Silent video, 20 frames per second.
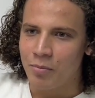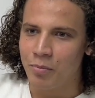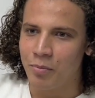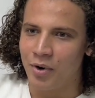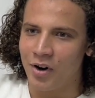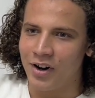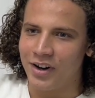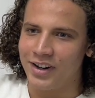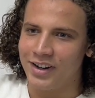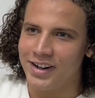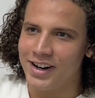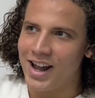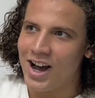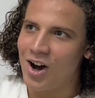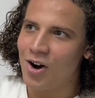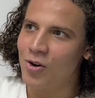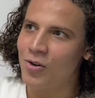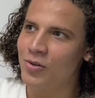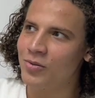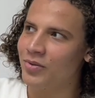But
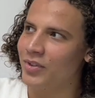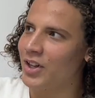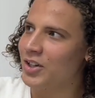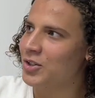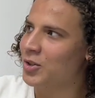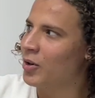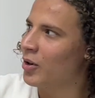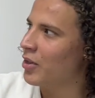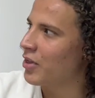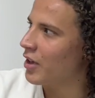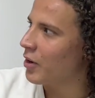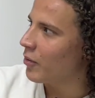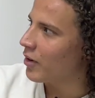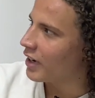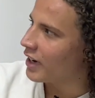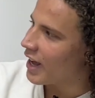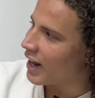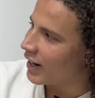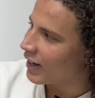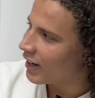now this whole thing with
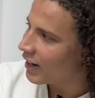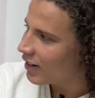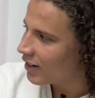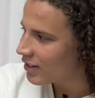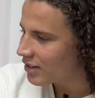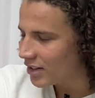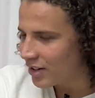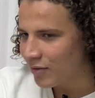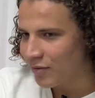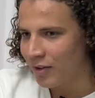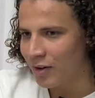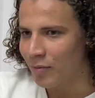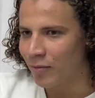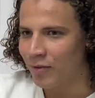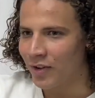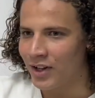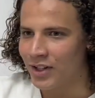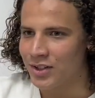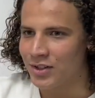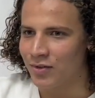getting it into the film
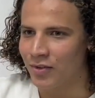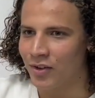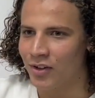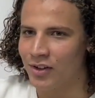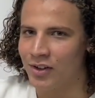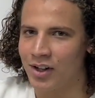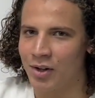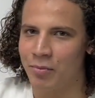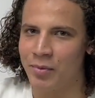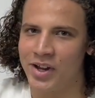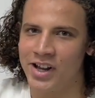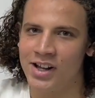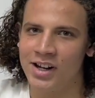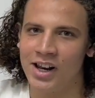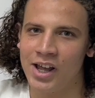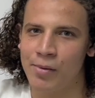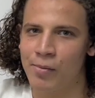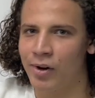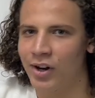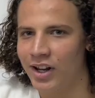festival and being
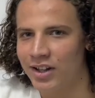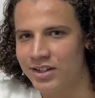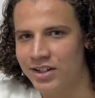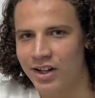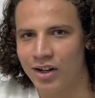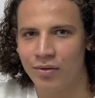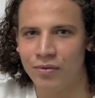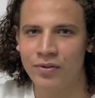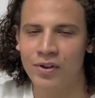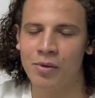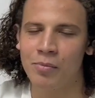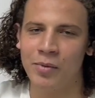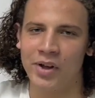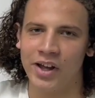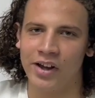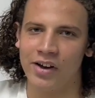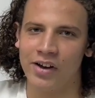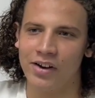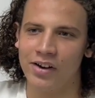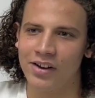labeled as like a
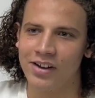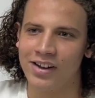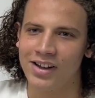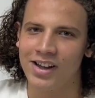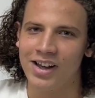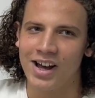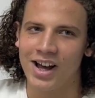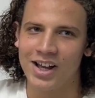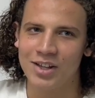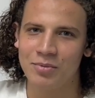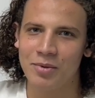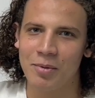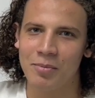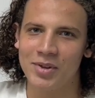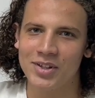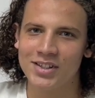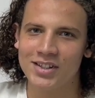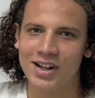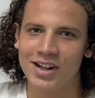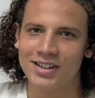filmmaker has made me
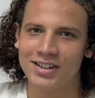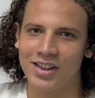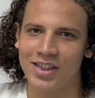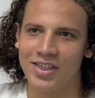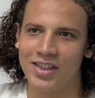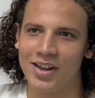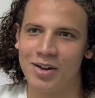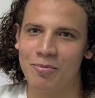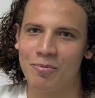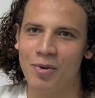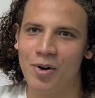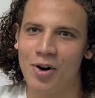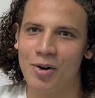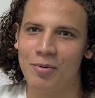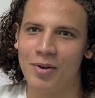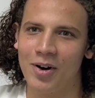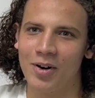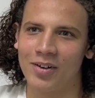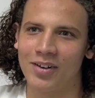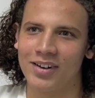start to think more
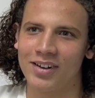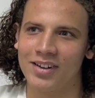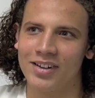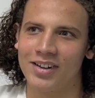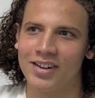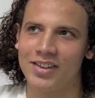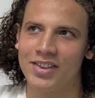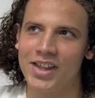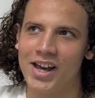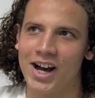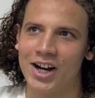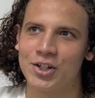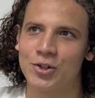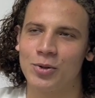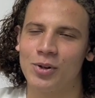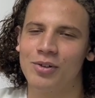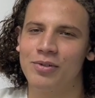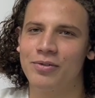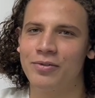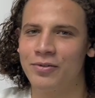about the
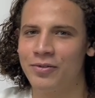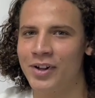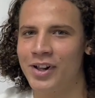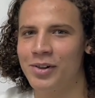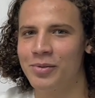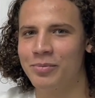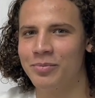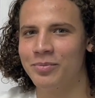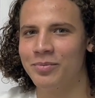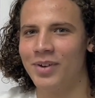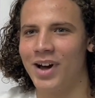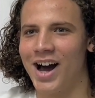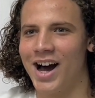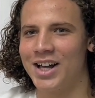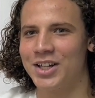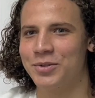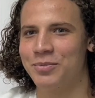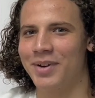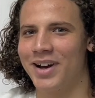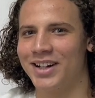actual film
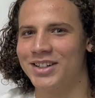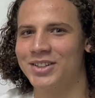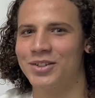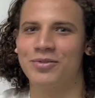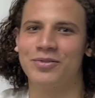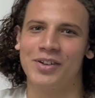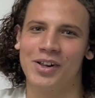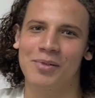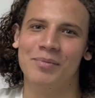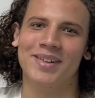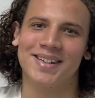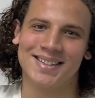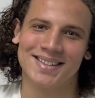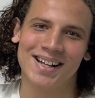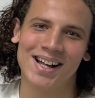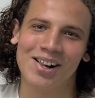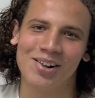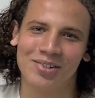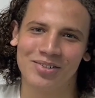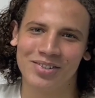aspect of film
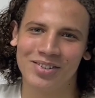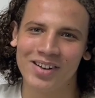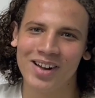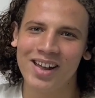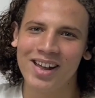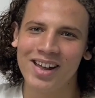itself,